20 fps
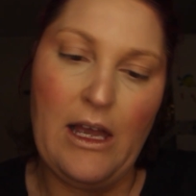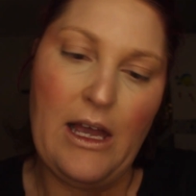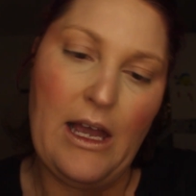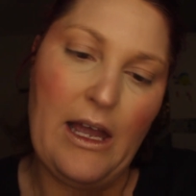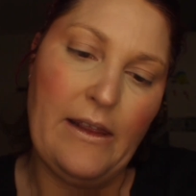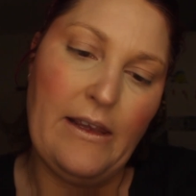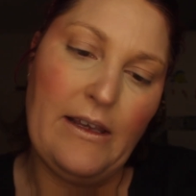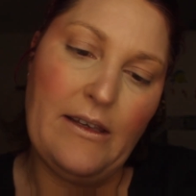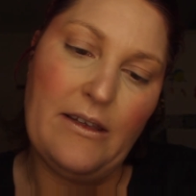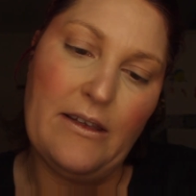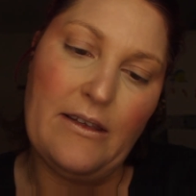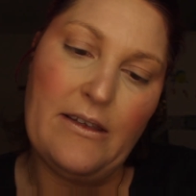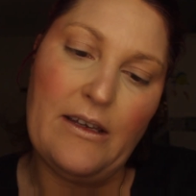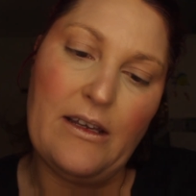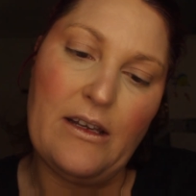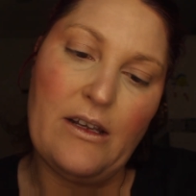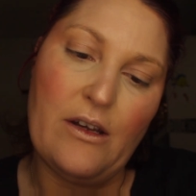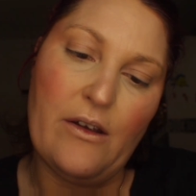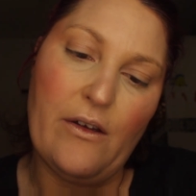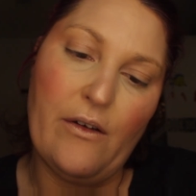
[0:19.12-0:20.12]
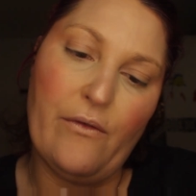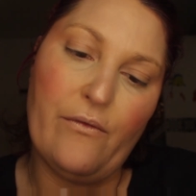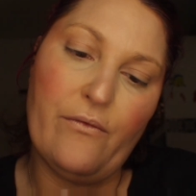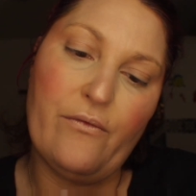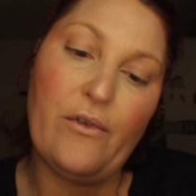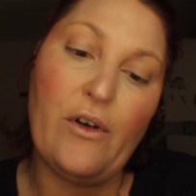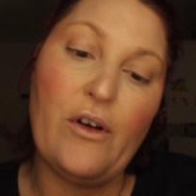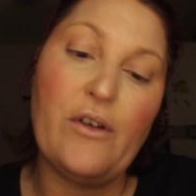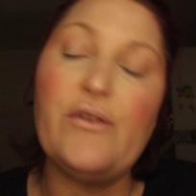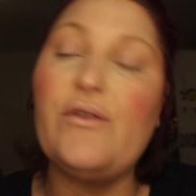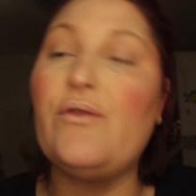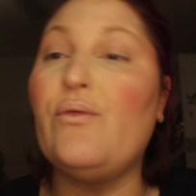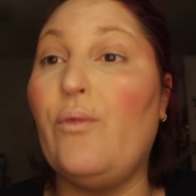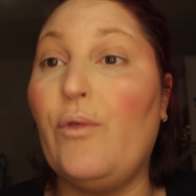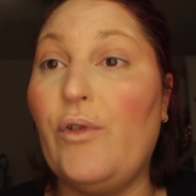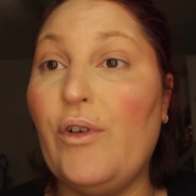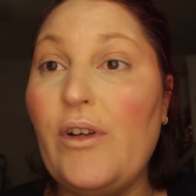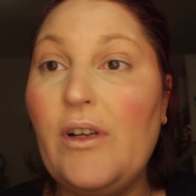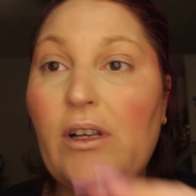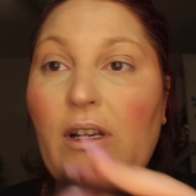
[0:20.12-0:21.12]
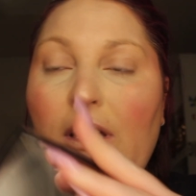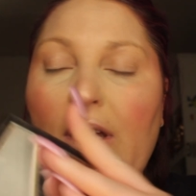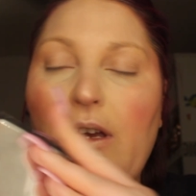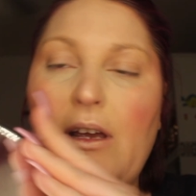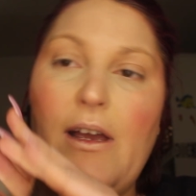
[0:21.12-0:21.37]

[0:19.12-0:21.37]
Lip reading: And this is in Rosewood.